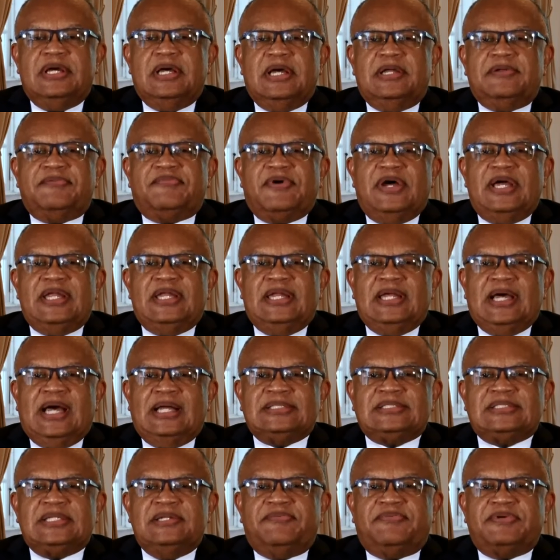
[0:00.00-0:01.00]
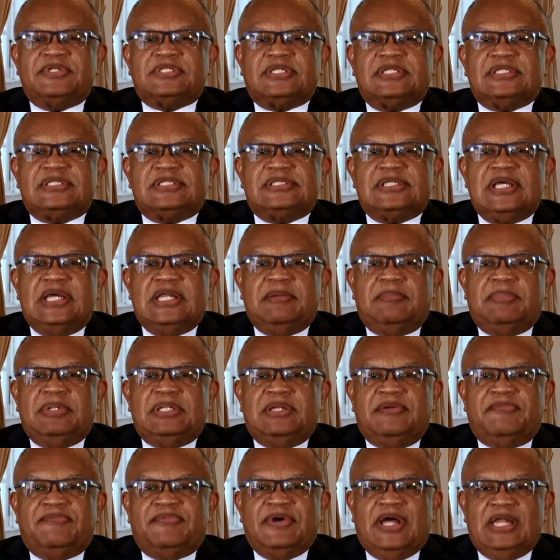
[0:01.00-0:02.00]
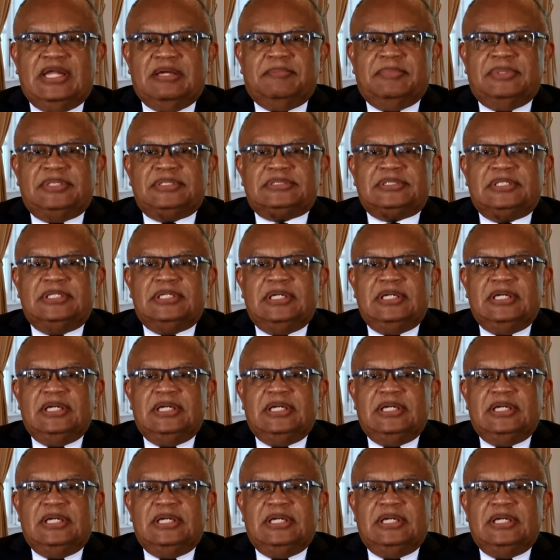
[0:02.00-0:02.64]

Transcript: and financing for sustainable development,